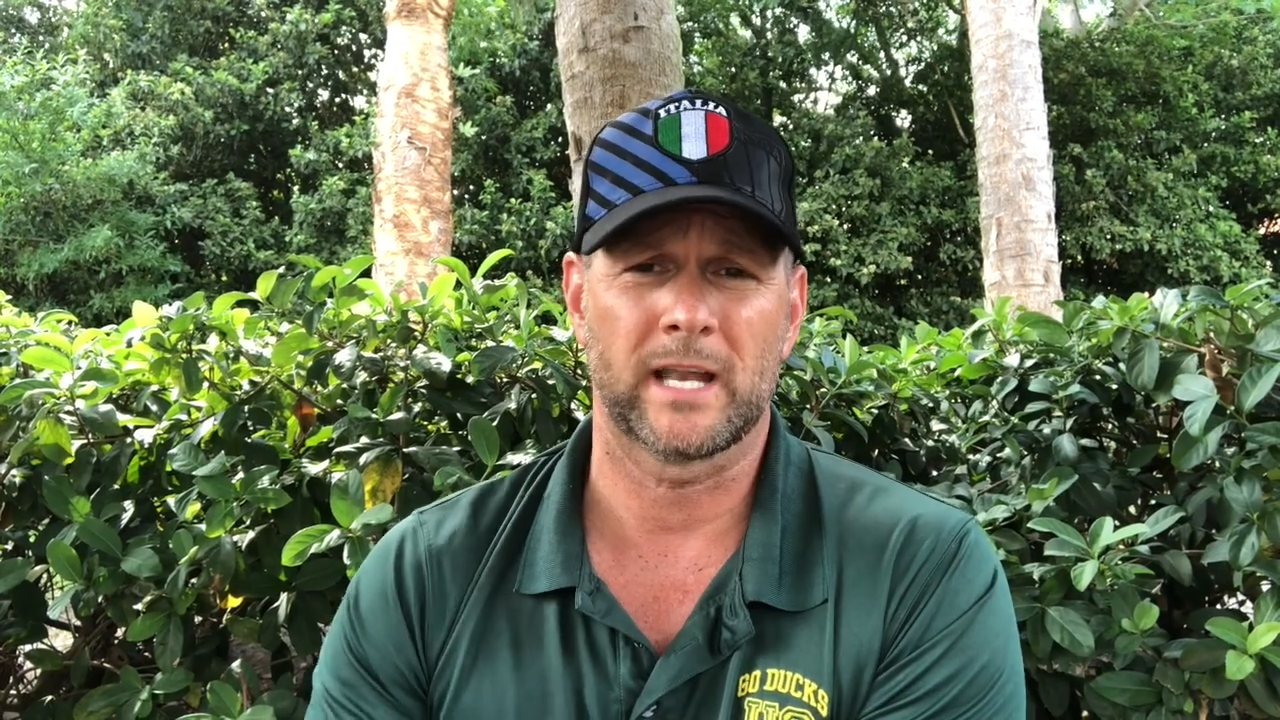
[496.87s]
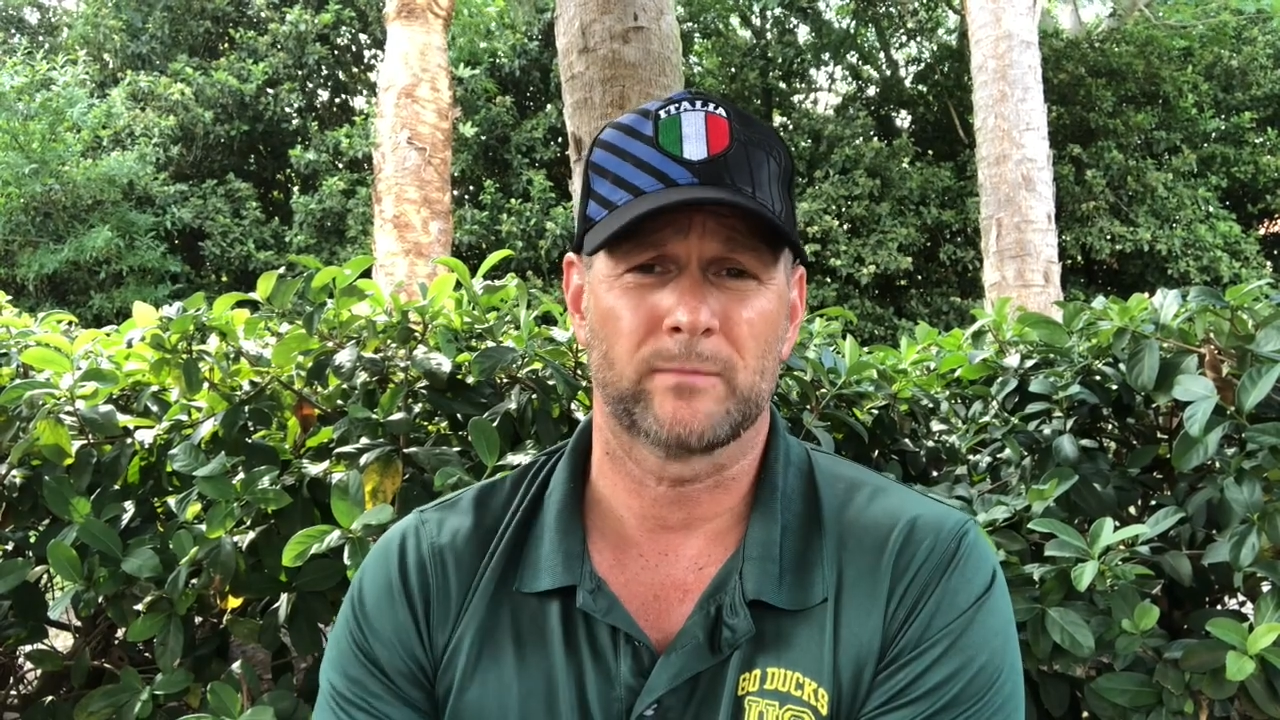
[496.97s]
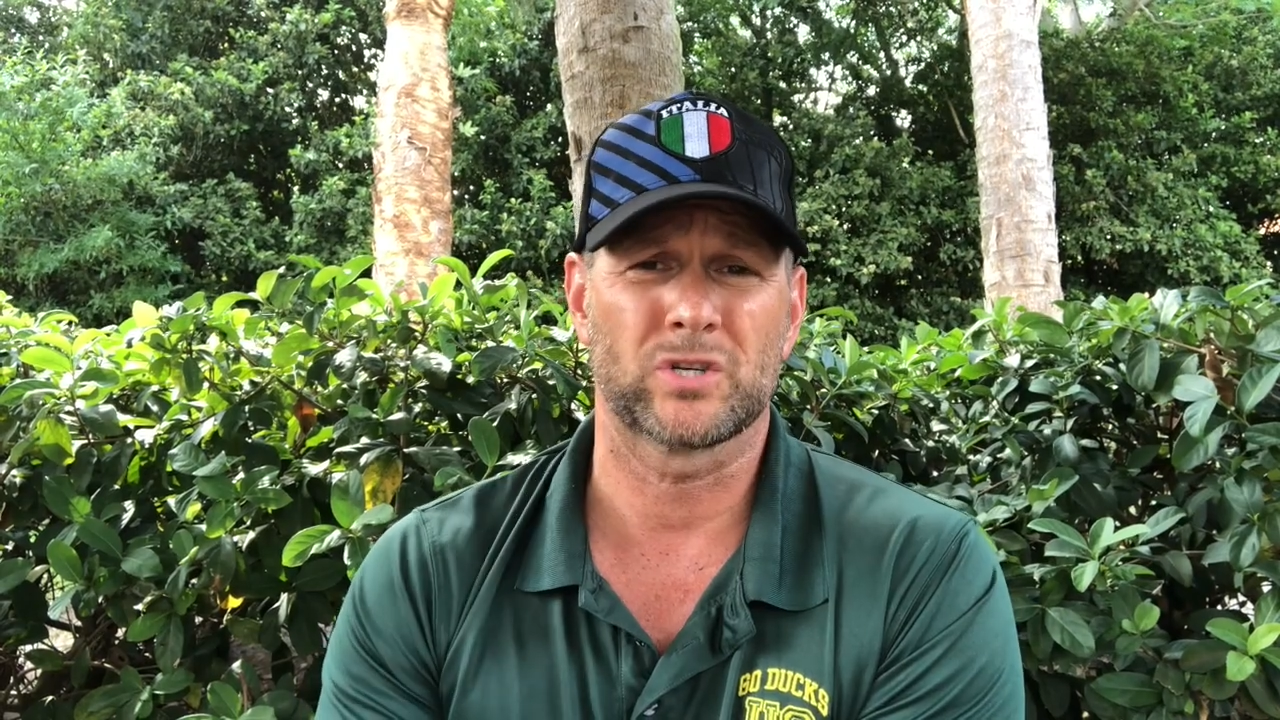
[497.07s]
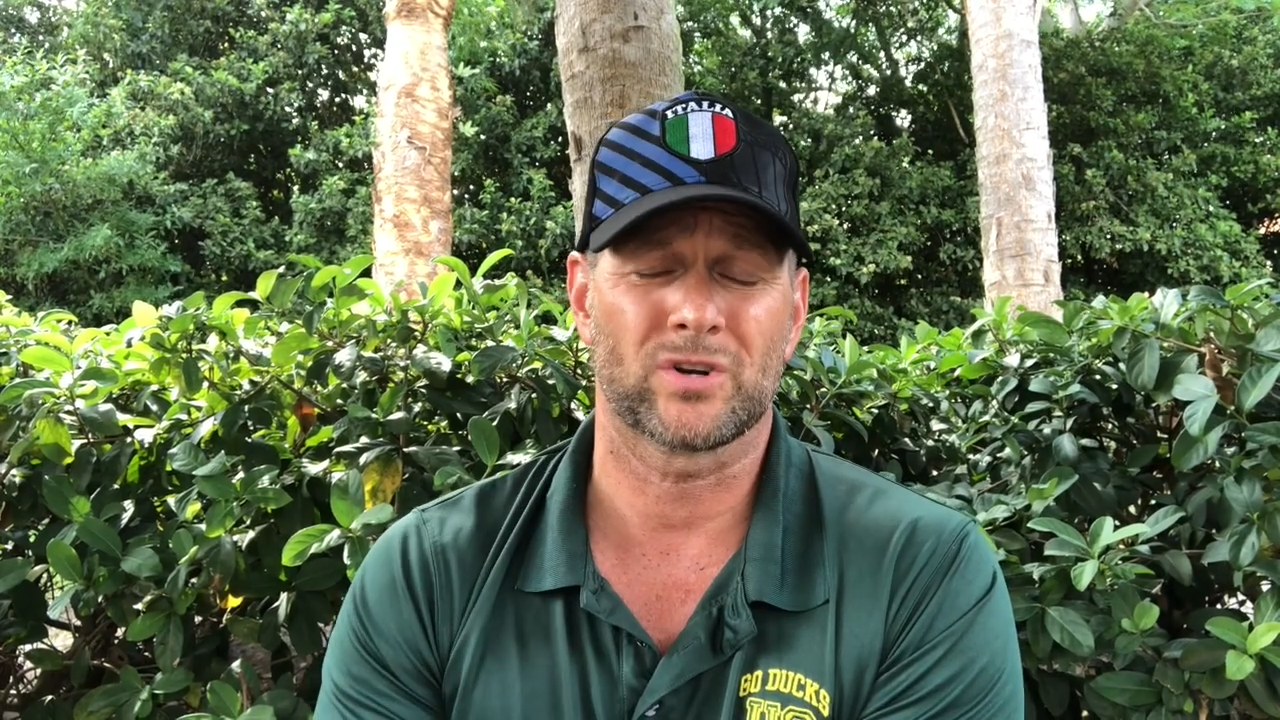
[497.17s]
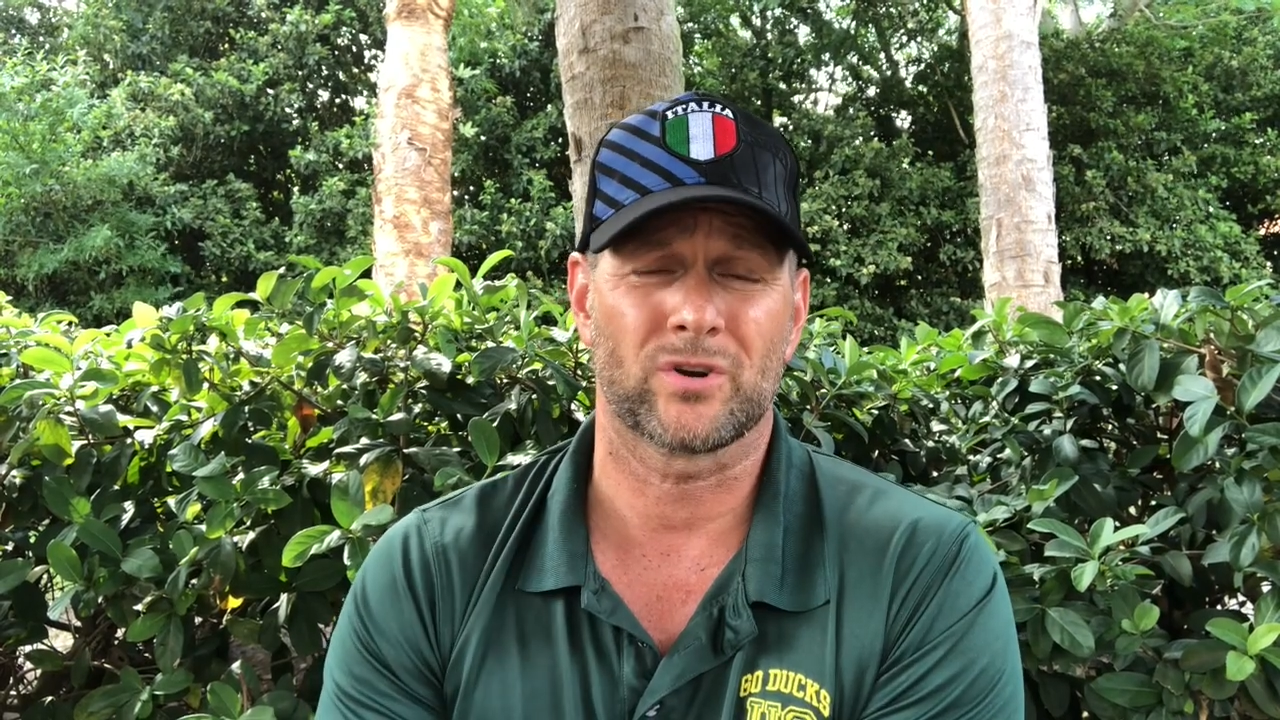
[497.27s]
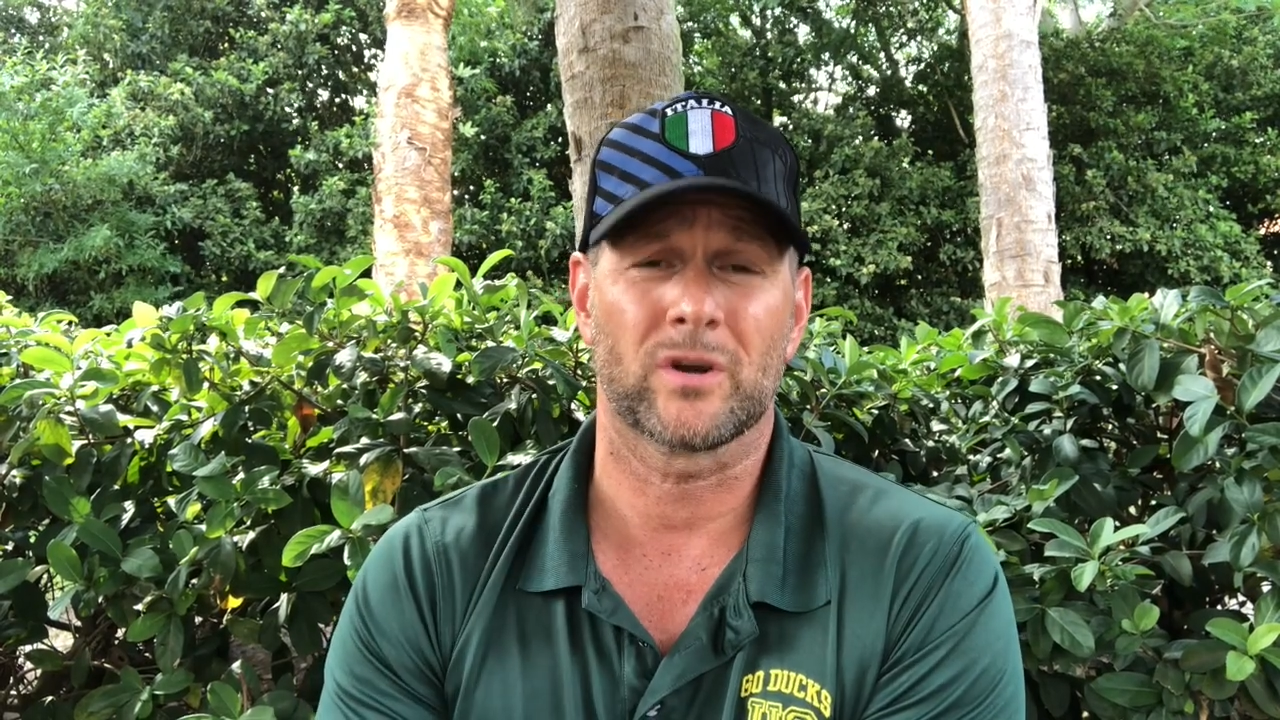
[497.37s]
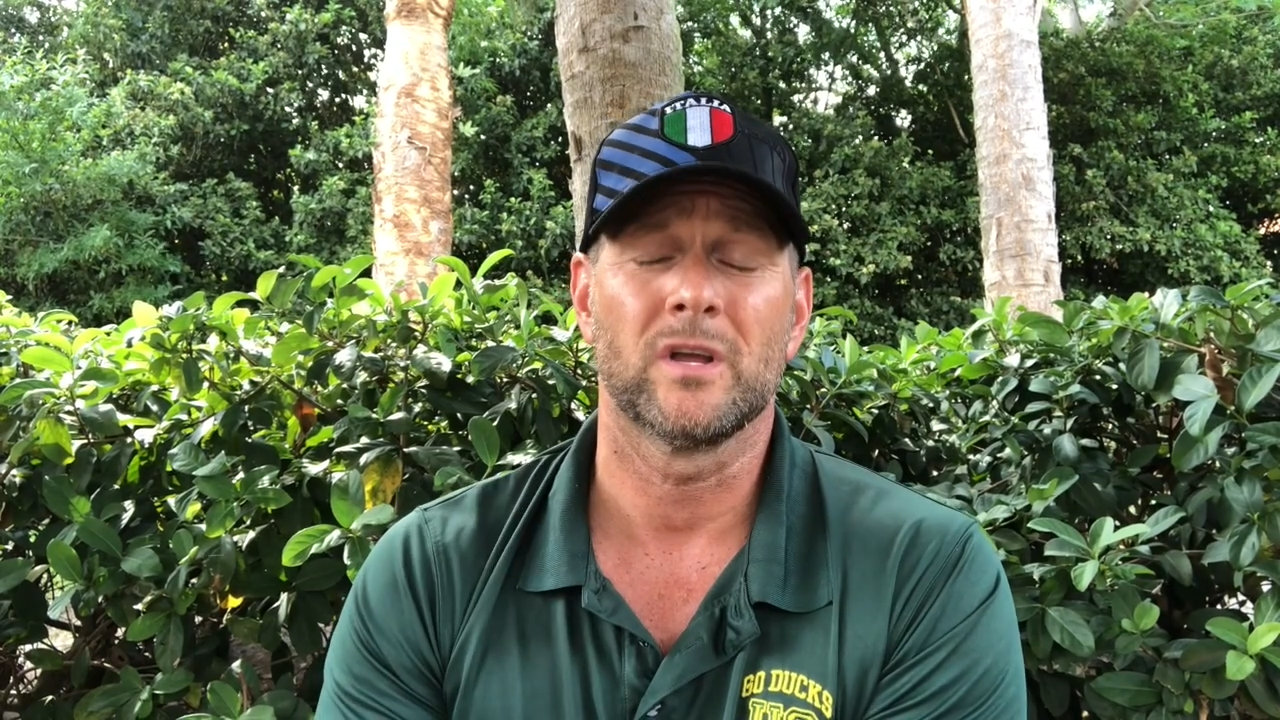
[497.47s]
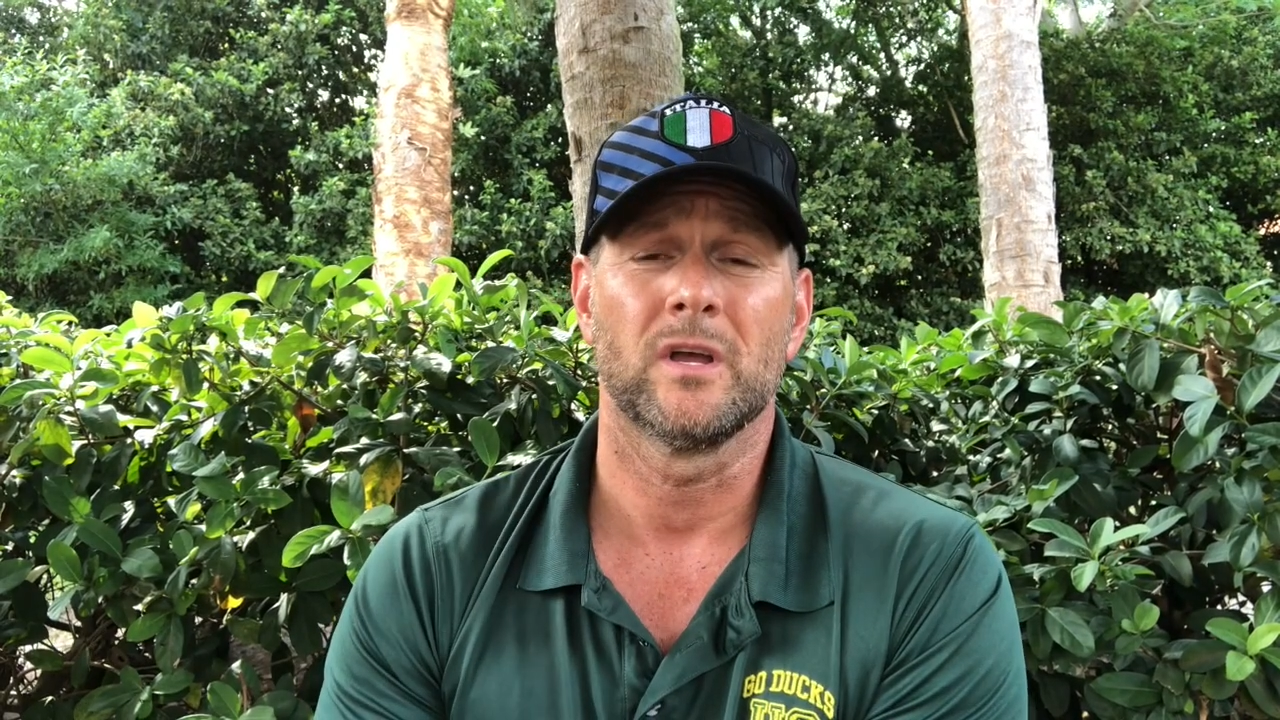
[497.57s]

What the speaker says: and I'm sure